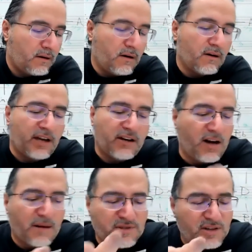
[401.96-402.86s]
Okay, now
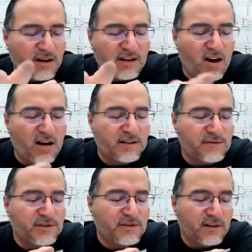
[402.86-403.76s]
I'm talking
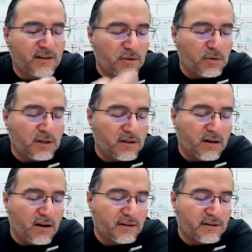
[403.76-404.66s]
octaves. I don't want to
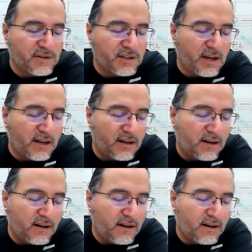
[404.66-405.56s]
talk octaves yet.
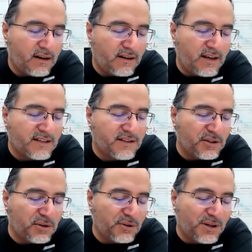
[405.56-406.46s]
Yes, I
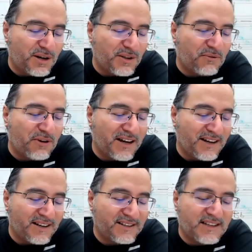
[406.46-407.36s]
do. Look on the
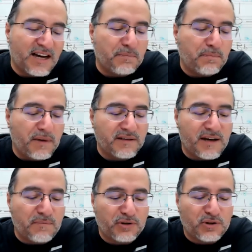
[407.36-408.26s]
right-hand side,
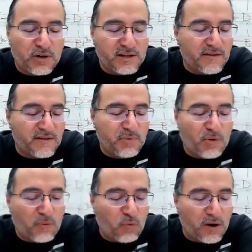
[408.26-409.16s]
example
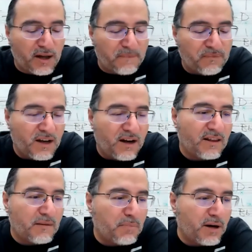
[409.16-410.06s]
27.1
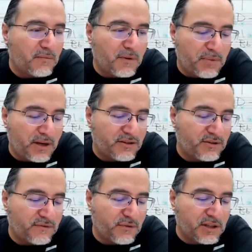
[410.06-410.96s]
on the bottom of page
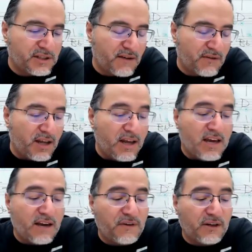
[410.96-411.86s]
247.
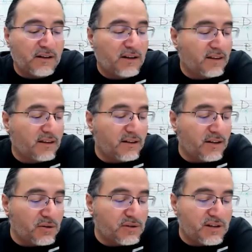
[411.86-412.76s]
If you look at the
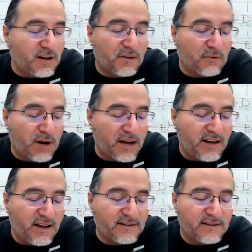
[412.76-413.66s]
notes on the
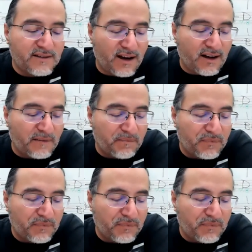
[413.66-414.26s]
right-hand side,